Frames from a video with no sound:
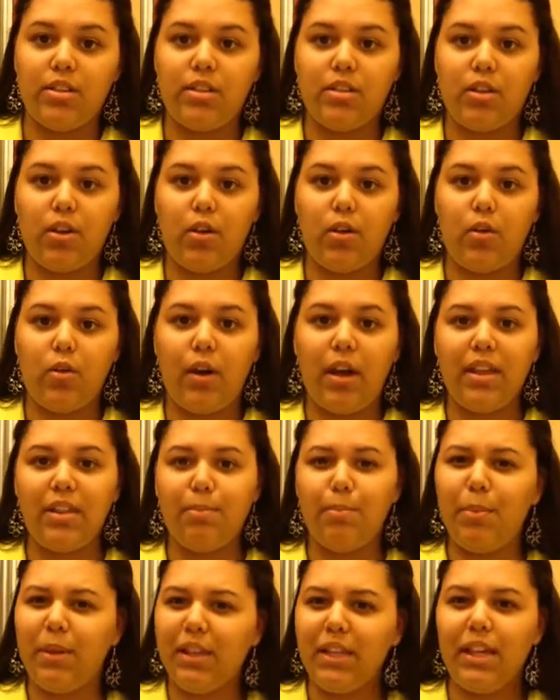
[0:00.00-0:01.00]
So I
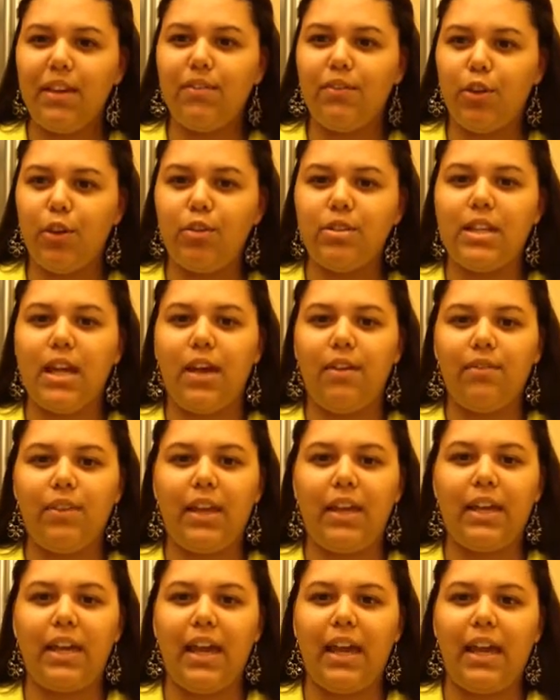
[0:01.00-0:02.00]
believe those have
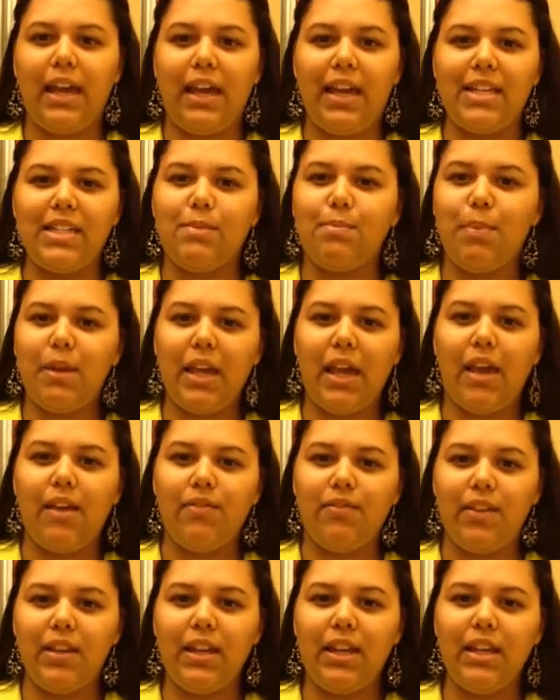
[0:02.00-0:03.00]
like
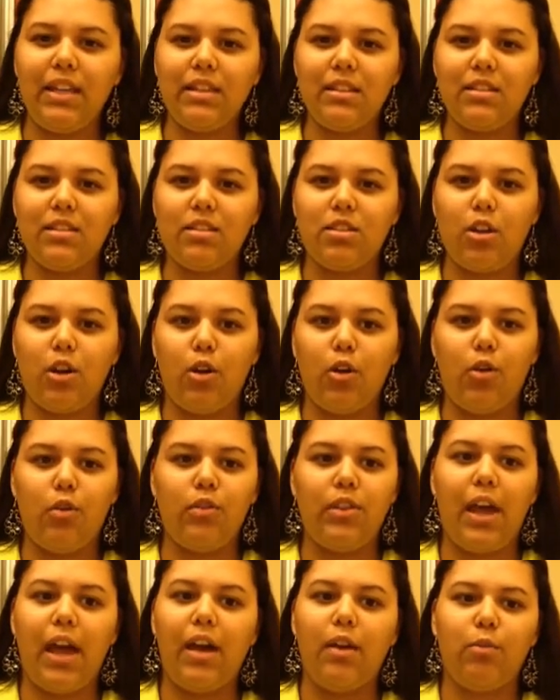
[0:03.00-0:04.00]
SPF in it,
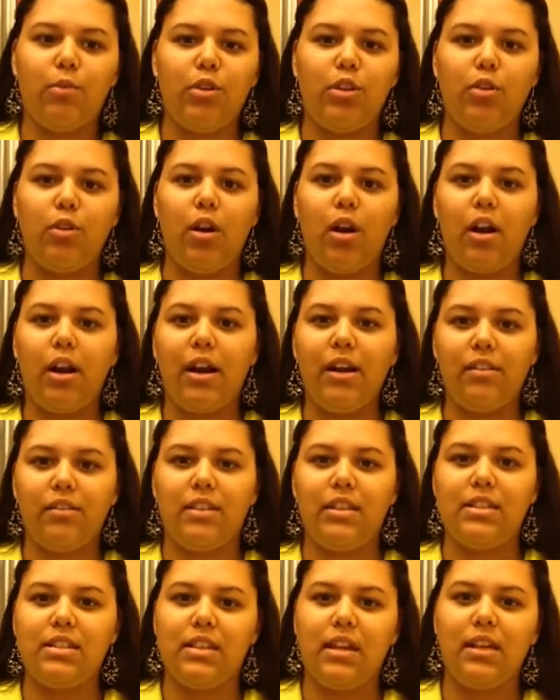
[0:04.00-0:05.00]
so that when you are out
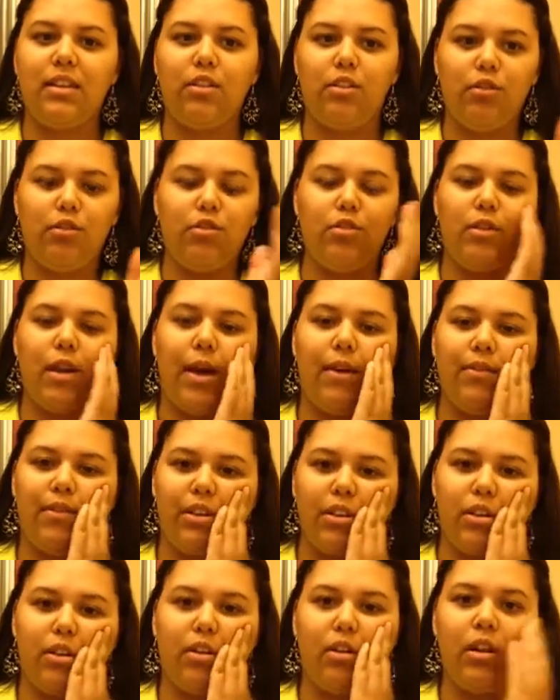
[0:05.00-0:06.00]
in the sun, you do have a
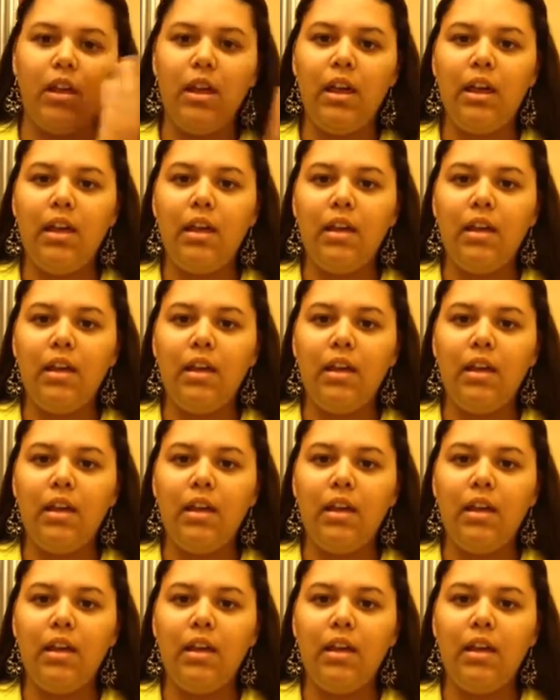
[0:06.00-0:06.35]
little